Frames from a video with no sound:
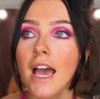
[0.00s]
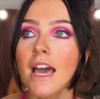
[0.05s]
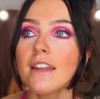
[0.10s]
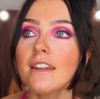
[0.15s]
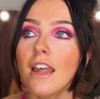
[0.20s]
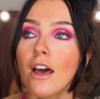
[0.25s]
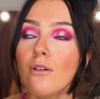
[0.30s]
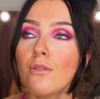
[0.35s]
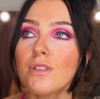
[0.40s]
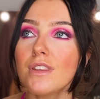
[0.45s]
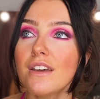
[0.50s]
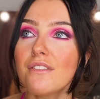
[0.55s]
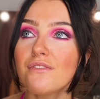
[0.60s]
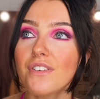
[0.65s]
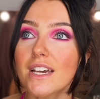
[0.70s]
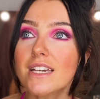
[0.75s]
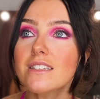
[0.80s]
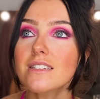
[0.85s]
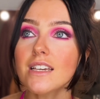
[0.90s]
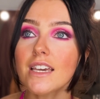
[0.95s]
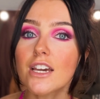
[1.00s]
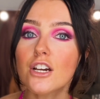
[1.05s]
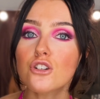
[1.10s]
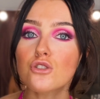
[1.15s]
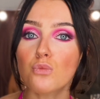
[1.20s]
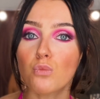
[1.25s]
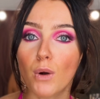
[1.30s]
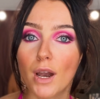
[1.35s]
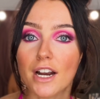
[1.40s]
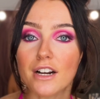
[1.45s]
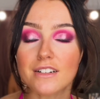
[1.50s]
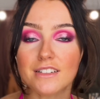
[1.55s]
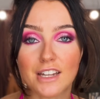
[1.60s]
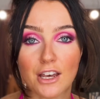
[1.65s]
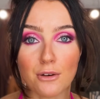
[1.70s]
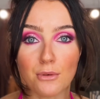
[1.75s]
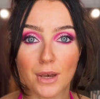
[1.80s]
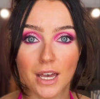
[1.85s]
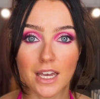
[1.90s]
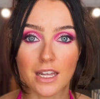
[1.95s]
Now, the investigators were
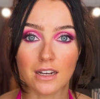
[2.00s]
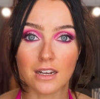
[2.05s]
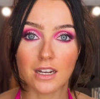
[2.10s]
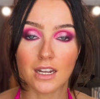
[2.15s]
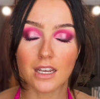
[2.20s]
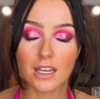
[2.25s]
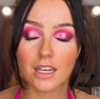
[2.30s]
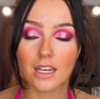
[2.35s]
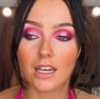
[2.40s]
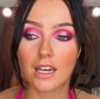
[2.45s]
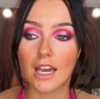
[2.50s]
doubting